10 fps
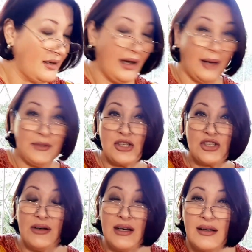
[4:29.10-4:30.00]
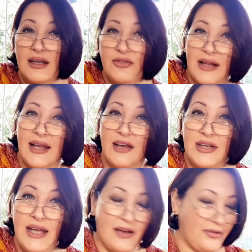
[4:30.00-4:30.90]
I'm not sure if I'll have
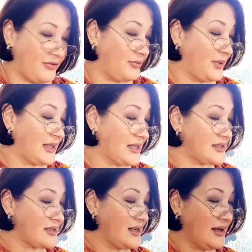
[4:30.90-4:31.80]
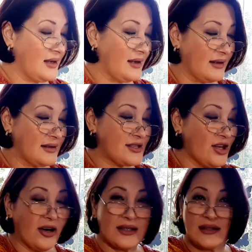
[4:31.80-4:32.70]
enough, but that's the
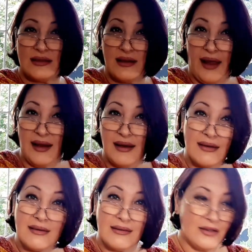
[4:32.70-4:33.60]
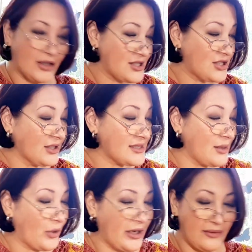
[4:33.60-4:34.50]
start. Hey, got to start
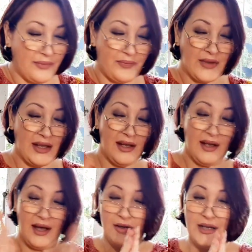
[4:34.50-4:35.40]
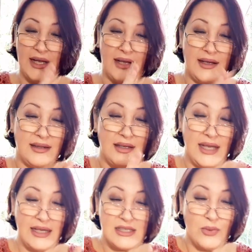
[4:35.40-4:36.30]
somewhere. Okay, the
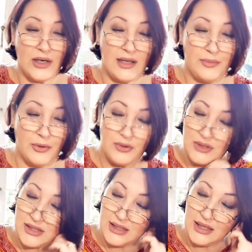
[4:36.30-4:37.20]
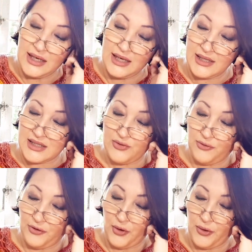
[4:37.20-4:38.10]
next one I bought is
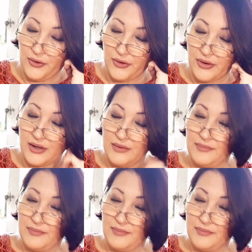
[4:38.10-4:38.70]
for